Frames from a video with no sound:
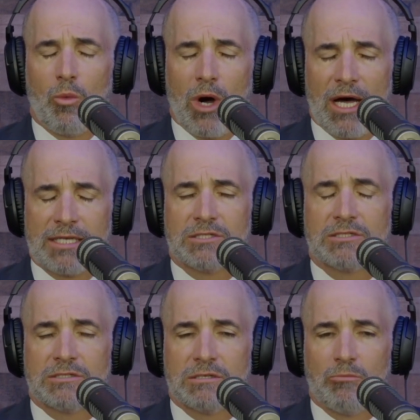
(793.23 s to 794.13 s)

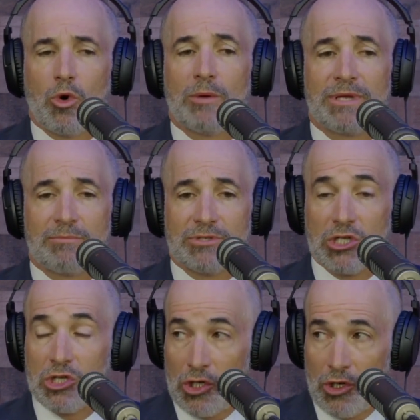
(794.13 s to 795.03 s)
wants more people
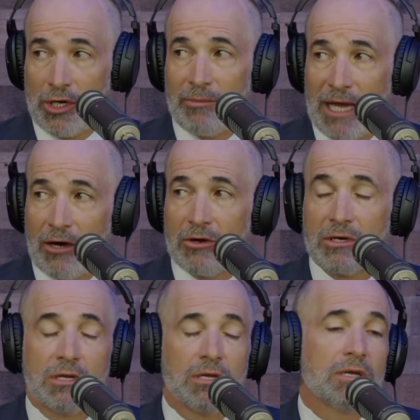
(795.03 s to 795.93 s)
to learn about
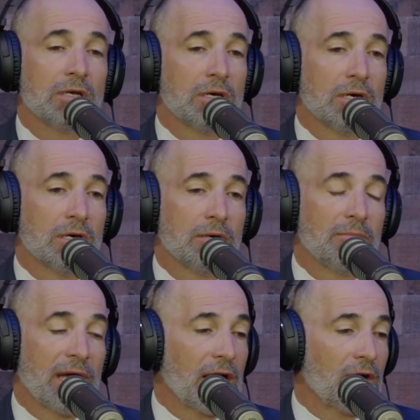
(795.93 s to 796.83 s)

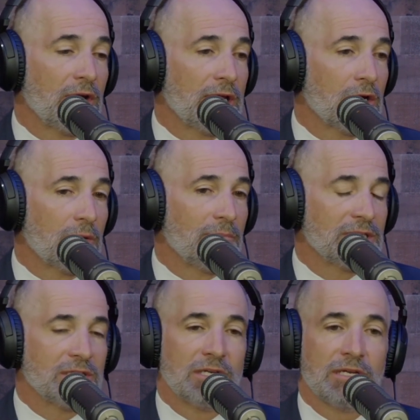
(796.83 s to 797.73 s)
Meharry and our
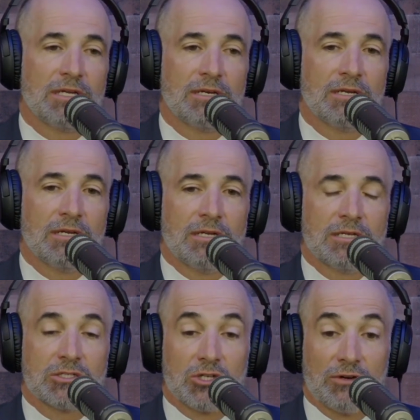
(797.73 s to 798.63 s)
mission and
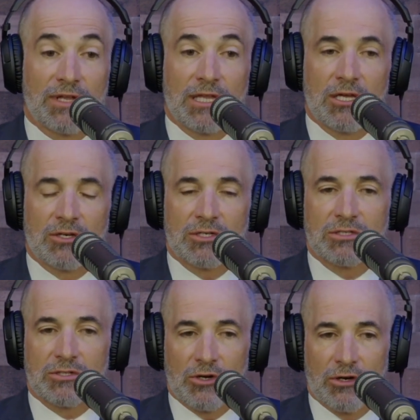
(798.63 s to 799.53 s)
serving the
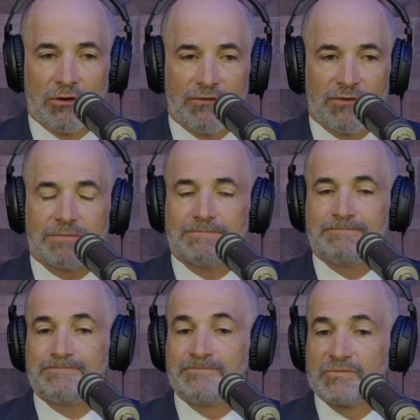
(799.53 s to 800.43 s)
underserved.
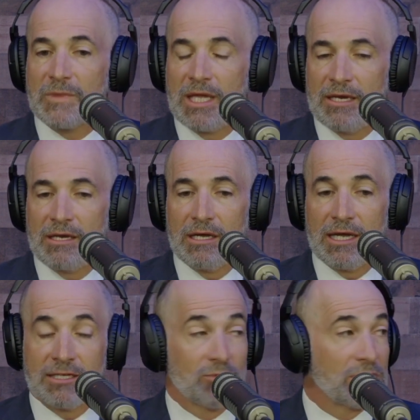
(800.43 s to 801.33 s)
And
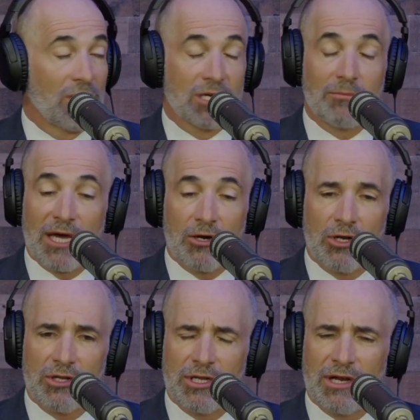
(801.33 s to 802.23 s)
as we talked about
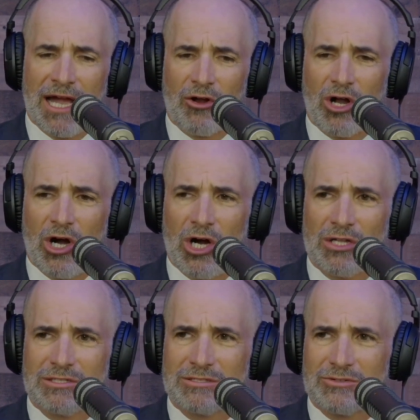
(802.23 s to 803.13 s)
earlier,
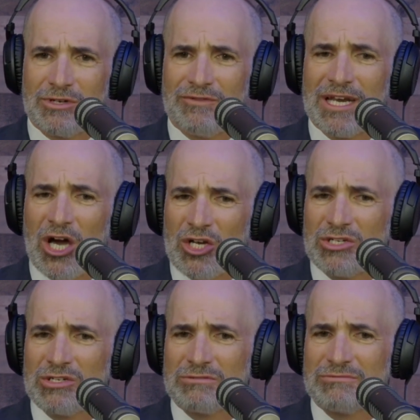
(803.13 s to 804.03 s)
alcohol is sort of an
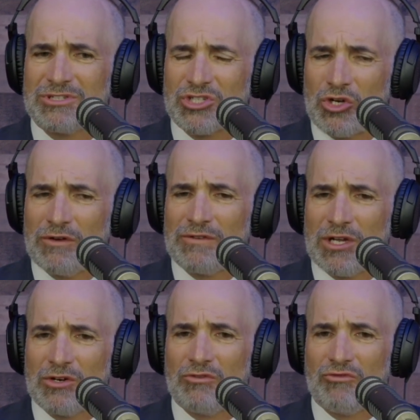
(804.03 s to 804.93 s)
underserved,
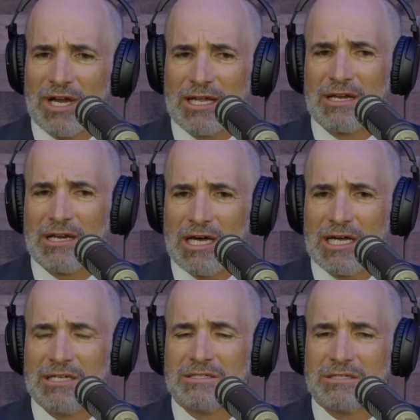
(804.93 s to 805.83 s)

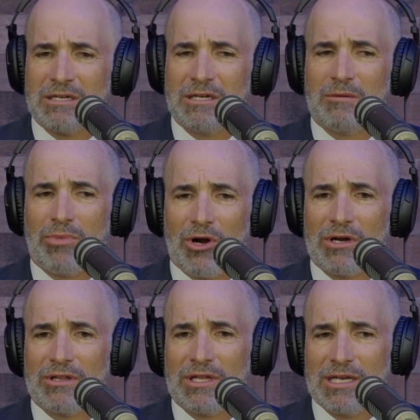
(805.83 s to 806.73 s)
under-recognized
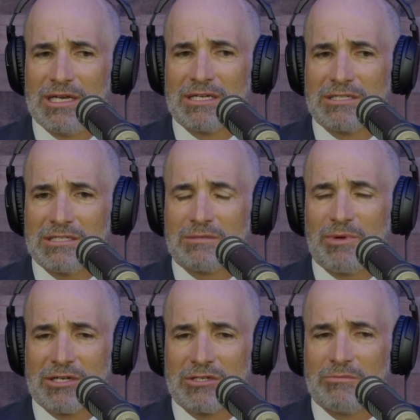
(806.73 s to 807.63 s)
part of the addiction
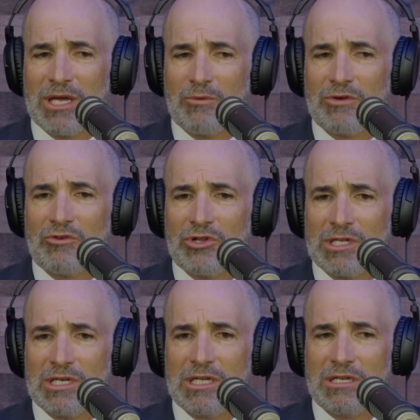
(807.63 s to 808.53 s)
spectrum that we
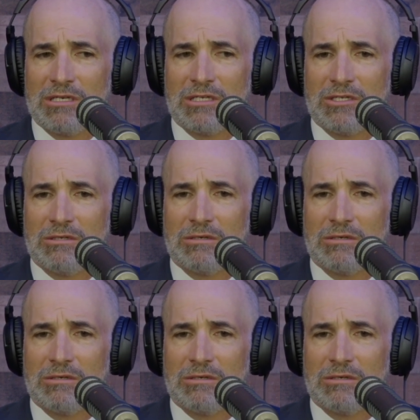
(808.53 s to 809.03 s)
really need